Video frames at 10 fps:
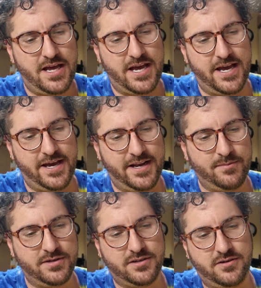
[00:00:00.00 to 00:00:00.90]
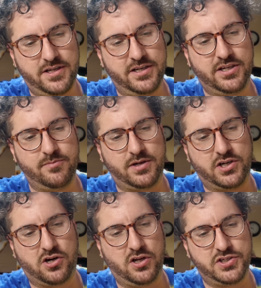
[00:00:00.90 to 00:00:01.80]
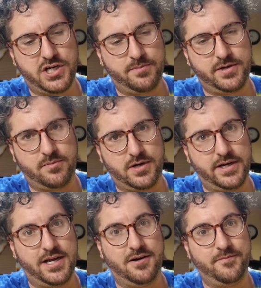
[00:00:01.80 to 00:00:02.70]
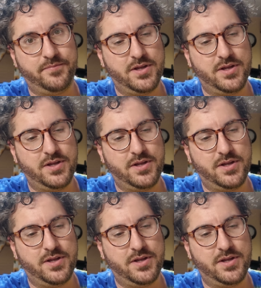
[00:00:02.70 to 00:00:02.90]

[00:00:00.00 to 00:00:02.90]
And I'm gonna go ahead and get my garlic chopped up right now.